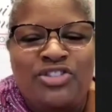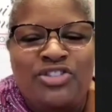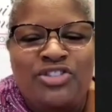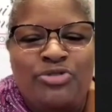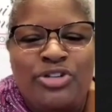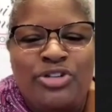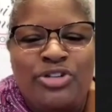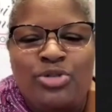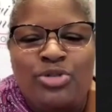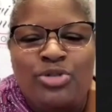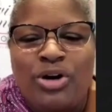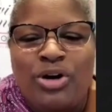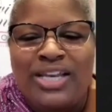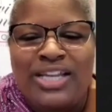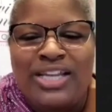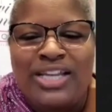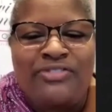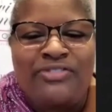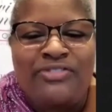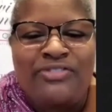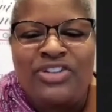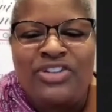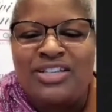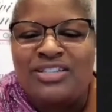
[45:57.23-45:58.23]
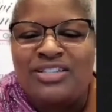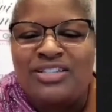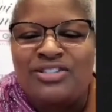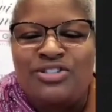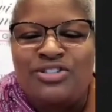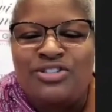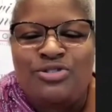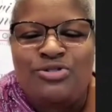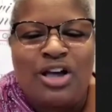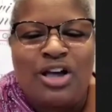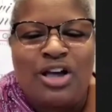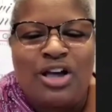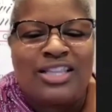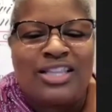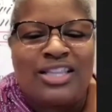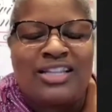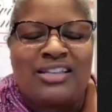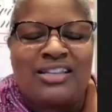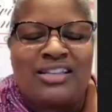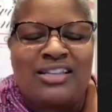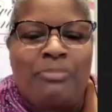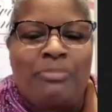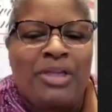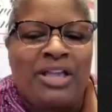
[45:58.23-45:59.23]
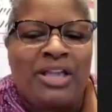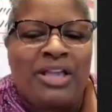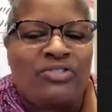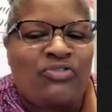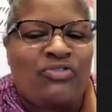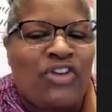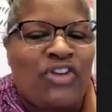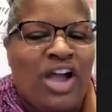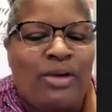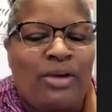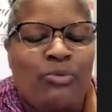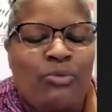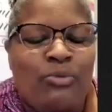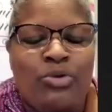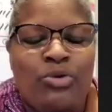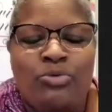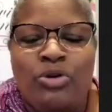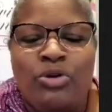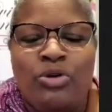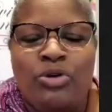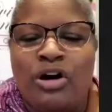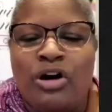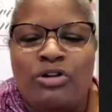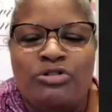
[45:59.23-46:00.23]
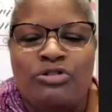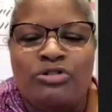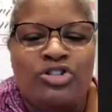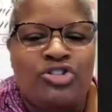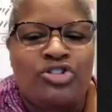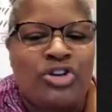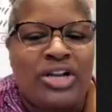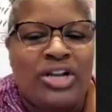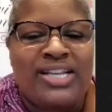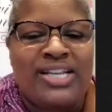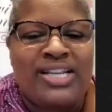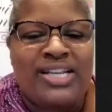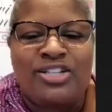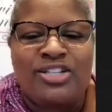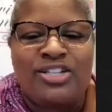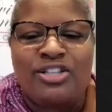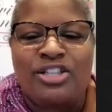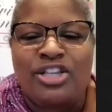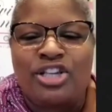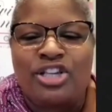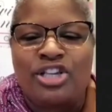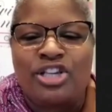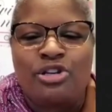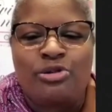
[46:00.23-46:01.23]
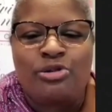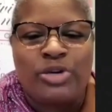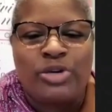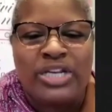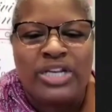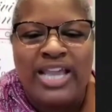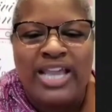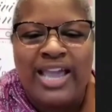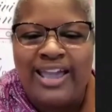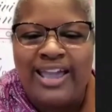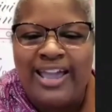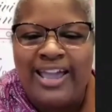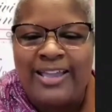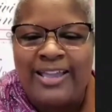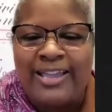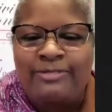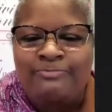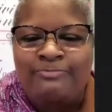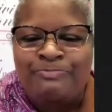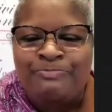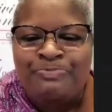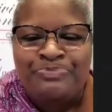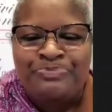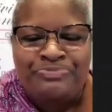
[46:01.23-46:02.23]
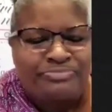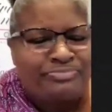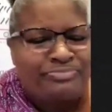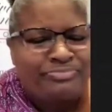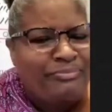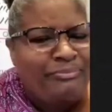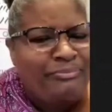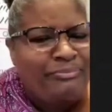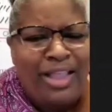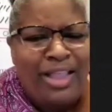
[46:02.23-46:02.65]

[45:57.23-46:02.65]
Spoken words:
3:15, 3:20. If he doesn't use all that time, that's fine. We will go straight into the Q&A.